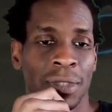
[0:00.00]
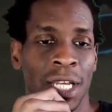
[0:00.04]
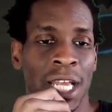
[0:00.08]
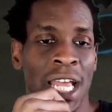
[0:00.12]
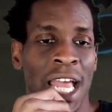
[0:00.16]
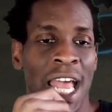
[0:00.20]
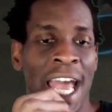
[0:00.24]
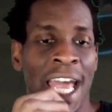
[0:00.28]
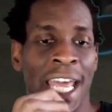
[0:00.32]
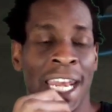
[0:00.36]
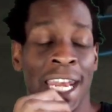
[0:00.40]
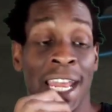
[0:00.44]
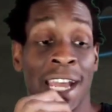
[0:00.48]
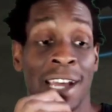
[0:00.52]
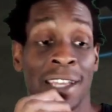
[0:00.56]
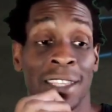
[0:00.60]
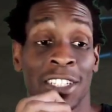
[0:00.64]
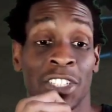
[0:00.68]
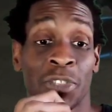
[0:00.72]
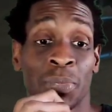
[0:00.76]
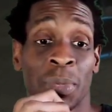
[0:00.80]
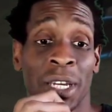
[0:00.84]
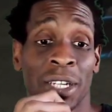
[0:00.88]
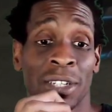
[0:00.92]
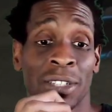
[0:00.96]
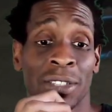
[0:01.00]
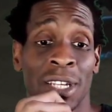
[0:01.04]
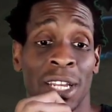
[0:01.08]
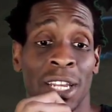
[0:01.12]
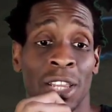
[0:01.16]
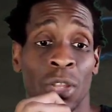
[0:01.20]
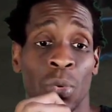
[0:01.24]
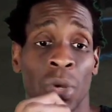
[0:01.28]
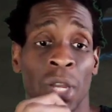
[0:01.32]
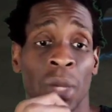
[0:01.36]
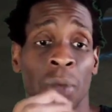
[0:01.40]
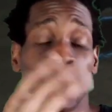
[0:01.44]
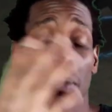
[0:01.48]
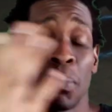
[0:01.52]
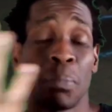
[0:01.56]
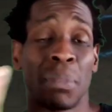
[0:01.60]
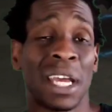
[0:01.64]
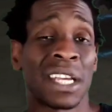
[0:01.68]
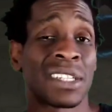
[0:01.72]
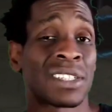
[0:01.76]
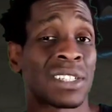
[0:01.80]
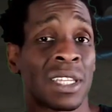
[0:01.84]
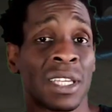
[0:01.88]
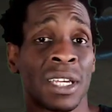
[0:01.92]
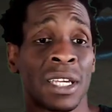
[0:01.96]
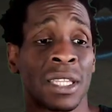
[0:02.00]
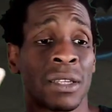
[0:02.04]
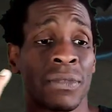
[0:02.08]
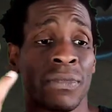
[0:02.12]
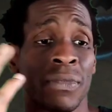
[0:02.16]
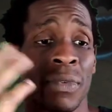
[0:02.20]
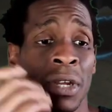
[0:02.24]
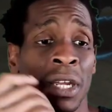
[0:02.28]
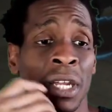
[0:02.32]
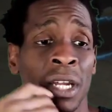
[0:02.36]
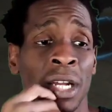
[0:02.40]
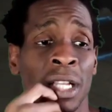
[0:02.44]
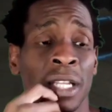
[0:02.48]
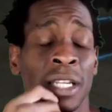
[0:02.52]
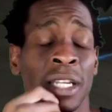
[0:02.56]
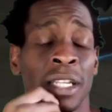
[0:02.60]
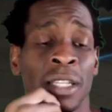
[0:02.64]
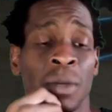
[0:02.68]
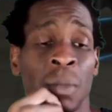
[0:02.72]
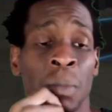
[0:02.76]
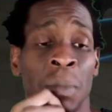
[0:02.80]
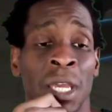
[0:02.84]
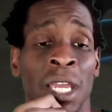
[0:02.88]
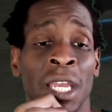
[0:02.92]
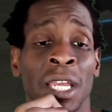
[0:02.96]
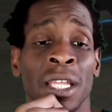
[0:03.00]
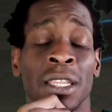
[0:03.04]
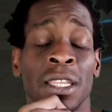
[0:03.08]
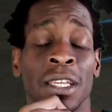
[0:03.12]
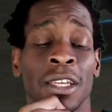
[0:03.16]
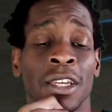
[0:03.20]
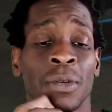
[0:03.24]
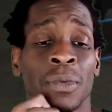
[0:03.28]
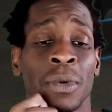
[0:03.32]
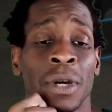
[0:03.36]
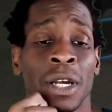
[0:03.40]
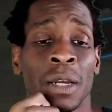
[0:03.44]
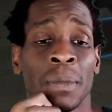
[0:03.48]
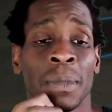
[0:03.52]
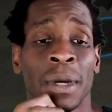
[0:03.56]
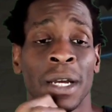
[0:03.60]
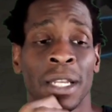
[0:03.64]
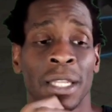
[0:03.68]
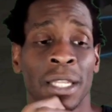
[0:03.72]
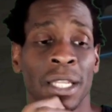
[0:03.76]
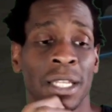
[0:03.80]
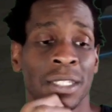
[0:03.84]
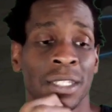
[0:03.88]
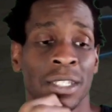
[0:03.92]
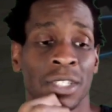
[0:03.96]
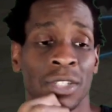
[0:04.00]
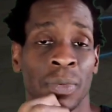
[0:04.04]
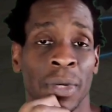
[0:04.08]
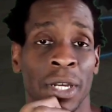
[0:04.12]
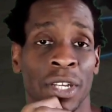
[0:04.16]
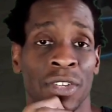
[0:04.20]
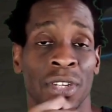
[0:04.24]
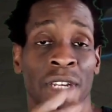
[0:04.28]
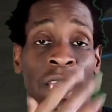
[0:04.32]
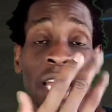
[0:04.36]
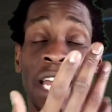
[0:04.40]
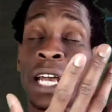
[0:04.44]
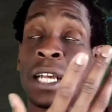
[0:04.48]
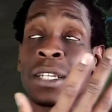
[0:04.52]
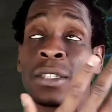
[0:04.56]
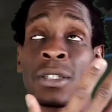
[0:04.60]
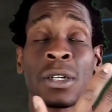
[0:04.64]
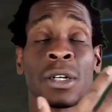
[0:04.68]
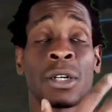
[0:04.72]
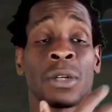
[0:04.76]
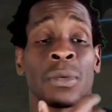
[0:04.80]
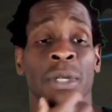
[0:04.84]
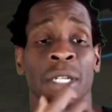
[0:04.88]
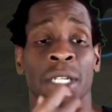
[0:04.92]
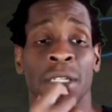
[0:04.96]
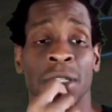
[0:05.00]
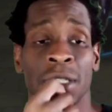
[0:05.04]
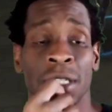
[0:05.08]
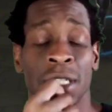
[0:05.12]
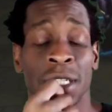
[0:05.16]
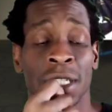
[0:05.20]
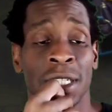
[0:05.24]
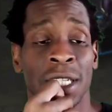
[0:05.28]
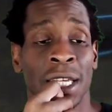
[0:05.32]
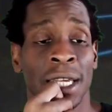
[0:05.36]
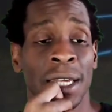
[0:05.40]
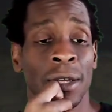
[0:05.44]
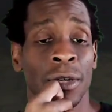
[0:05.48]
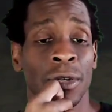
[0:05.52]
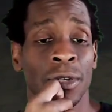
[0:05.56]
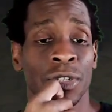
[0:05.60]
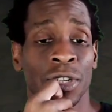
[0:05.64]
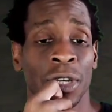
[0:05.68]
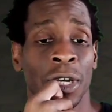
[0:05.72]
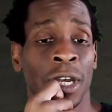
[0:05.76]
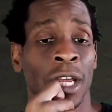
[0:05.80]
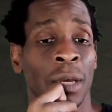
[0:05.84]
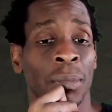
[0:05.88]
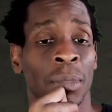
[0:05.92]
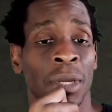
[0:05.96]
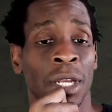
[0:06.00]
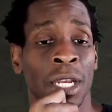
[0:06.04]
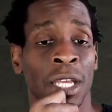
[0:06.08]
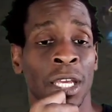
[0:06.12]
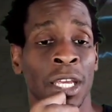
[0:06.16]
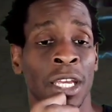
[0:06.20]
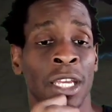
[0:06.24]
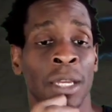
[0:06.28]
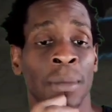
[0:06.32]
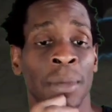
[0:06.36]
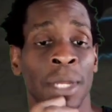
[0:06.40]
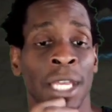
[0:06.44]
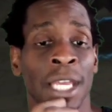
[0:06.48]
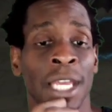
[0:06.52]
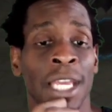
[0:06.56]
And now that Spectre's out of the way, we're basically in the free and clear. The main thing you're worried about in that situation, as always, is he who shall not be named.